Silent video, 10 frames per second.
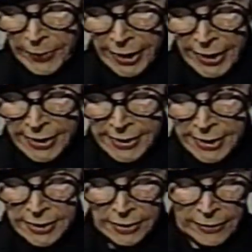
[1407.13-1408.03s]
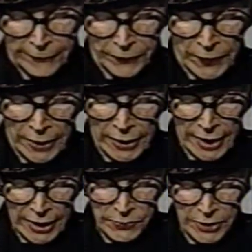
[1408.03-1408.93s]
place,
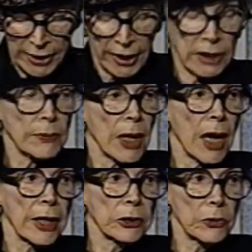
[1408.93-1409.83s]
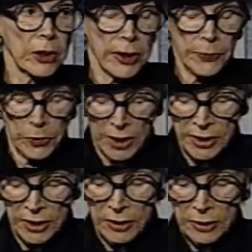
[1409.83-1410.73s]
and I became honorary
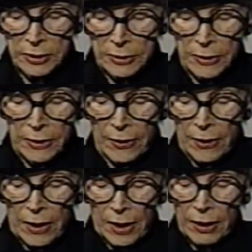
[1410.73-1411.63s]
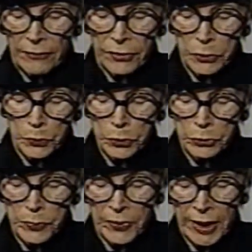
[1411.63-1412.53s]
president of the
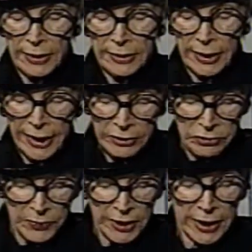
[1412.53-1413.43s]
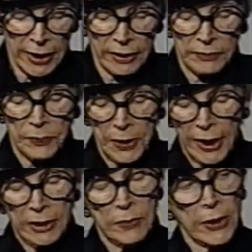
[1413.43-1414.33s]
group that later became
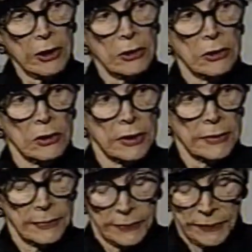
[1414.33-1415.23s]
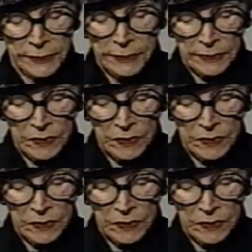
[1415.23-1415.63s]
Planned Parenthood. Uh, did you